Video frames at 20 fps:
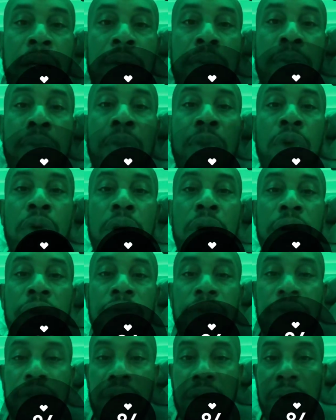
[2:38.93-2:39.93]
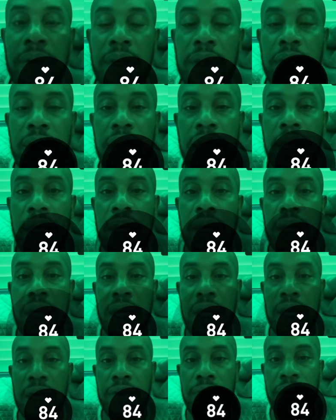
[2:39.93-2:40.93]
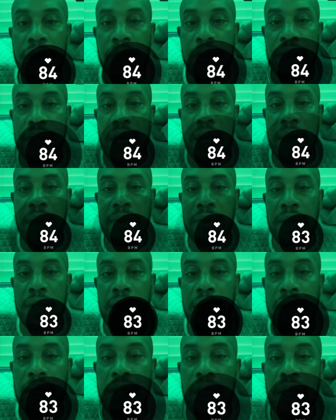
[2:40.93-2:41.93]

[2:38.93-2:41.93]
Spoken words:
more frequently in real time than